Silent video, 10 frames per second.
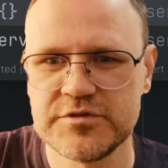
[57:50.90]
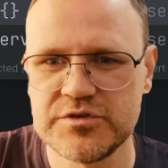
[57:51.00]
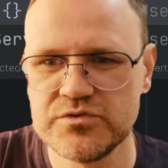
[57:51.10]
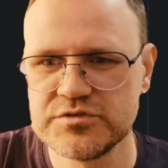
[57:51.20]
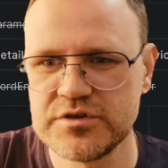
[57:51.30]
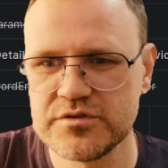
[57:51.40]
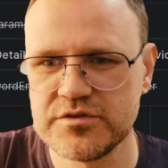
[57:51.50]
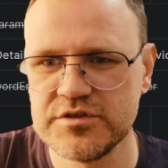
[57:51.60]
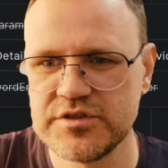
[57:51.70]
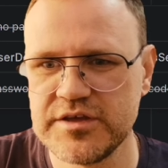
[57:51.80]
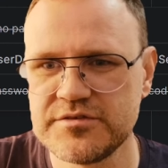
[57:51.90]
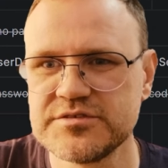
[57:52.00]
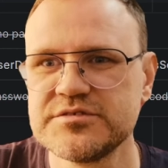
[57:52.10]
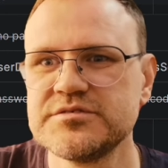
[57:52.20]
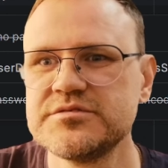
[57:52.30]
User
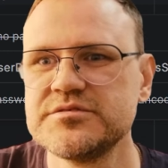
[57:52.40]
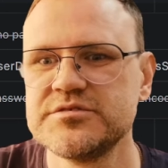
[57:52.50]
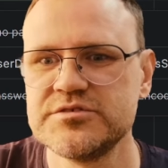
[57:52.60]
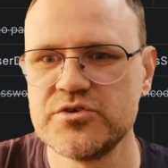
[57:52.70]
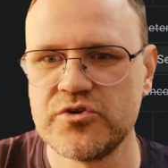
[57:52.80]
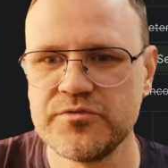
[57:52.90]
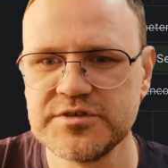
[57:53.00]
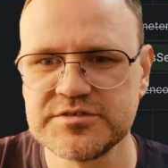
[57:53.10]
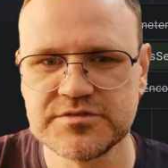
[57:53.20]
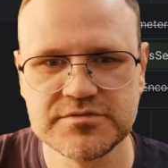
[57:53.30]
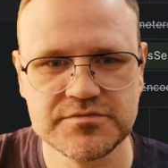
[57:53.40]
details service.